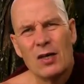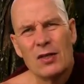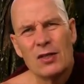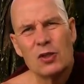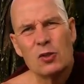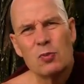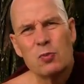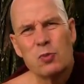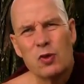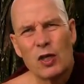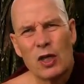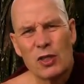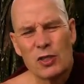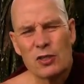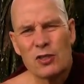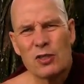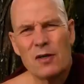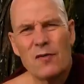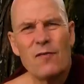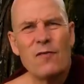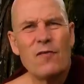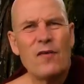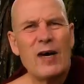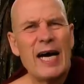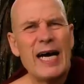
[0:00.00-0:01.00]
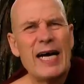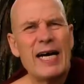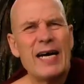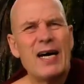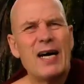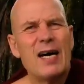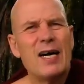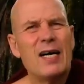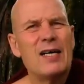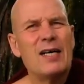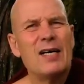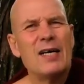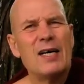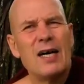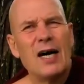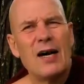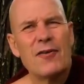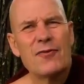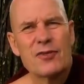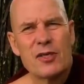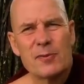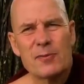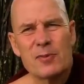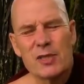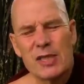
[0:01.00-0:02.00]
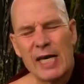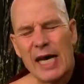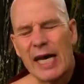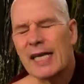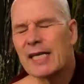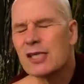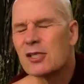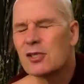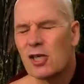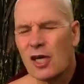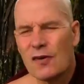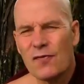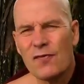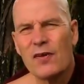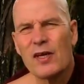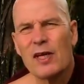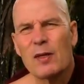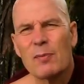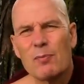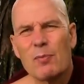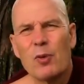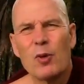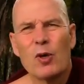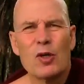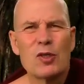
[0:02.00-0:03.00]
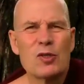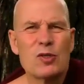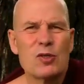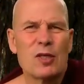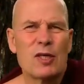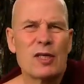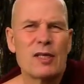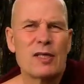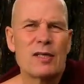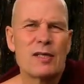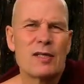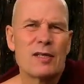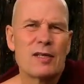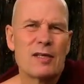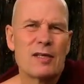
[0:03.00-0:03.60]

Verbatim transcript: this process of fire, of samsaric suffering burns on.